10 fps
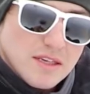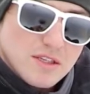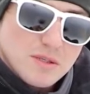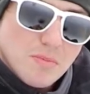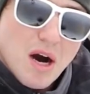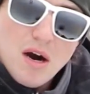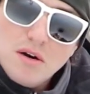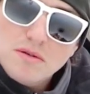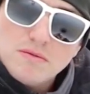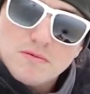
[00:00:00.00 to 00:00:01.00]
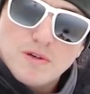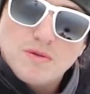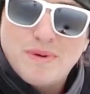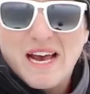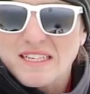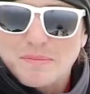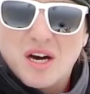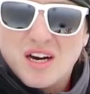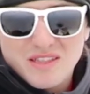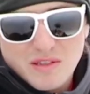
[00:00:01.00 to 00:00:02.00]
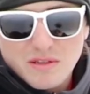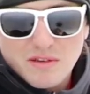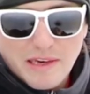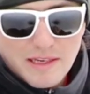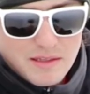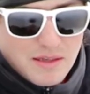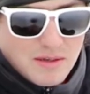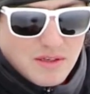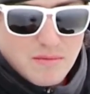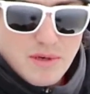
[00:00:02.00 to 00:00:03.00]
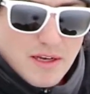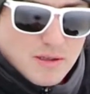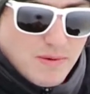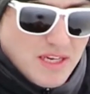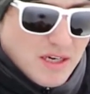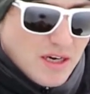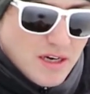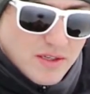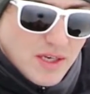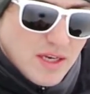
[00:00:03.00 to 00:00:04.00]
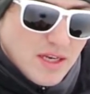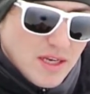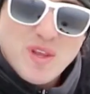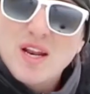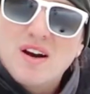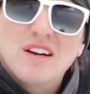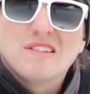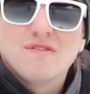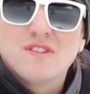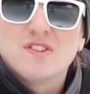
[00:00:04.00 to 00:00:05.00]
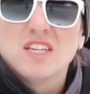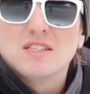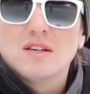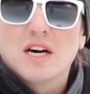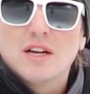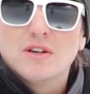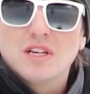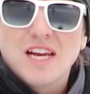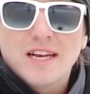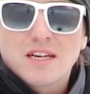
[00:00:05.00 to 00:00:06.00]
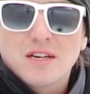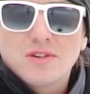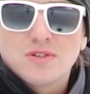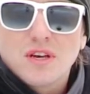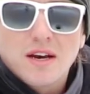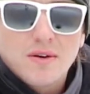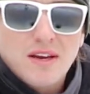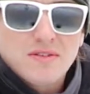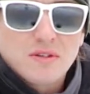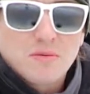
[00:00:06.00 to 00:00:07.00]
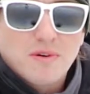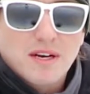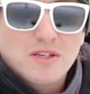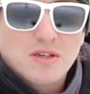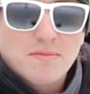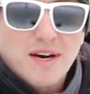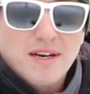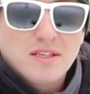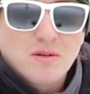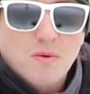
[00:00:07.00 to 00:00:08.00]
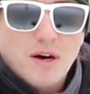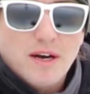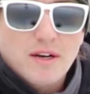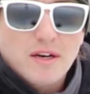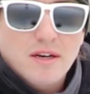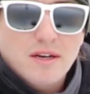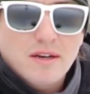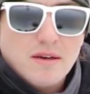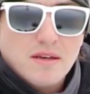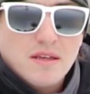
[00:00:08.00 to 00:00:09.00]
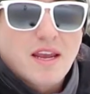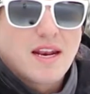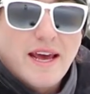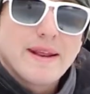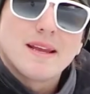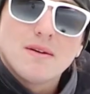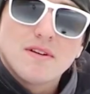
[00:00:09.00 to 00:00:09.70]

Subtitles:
small little bass ponds or lakes, they'll sometimes be called. You know, like 50 to 100 acres. We have some larger bodies of water. The Connecticut